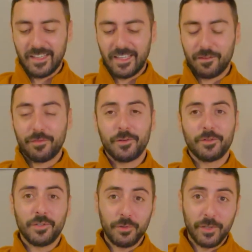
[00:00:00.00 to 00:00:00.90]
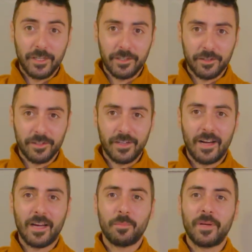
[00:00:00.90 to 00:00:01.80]
If you're new here,
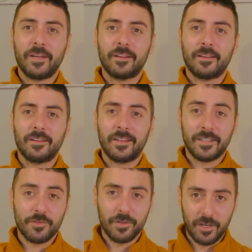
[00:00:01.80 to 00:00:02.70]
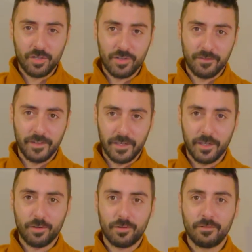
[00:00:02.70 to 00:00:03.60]
I made an introduction
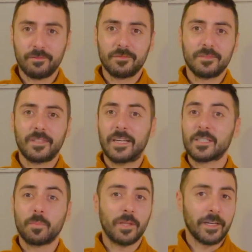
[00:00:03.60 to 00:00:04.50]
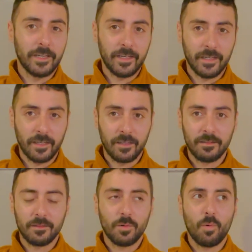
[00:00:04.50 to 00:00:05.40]
video explaining
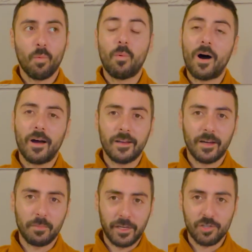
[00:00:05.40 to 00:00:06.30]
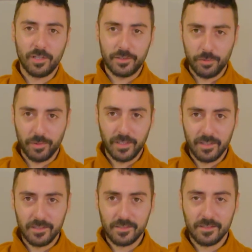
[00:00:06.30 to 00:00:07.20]
why I'm actually doing
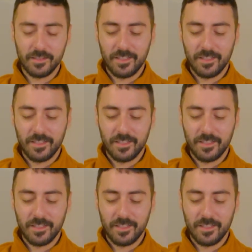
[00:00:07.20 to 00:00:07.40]
this.